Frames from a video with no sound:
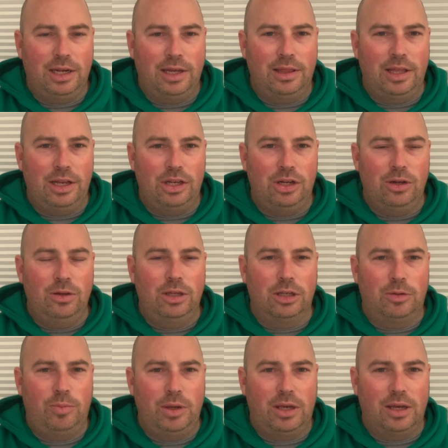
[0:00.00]
And they do
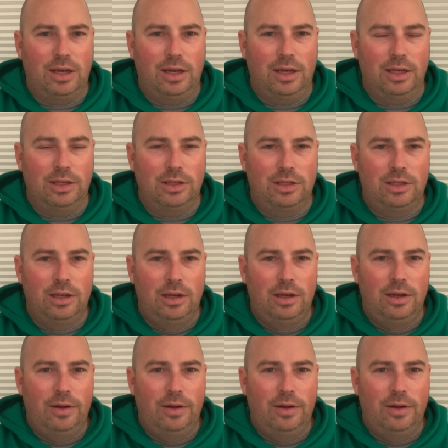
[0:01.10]
this because